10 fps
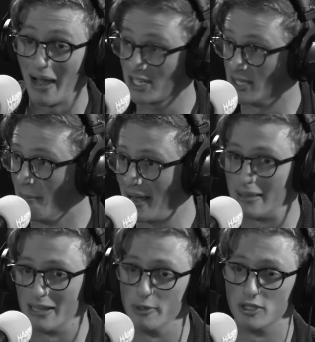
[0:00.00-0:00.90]
actually the main
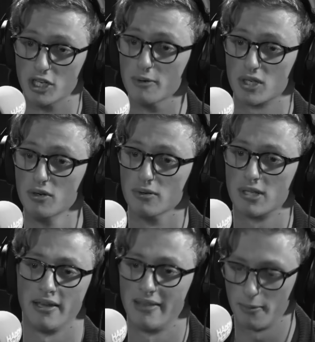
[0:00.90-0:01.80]
thing that we used to do at school was
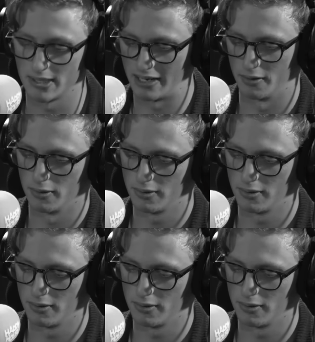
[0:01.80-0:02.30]
like there was a little.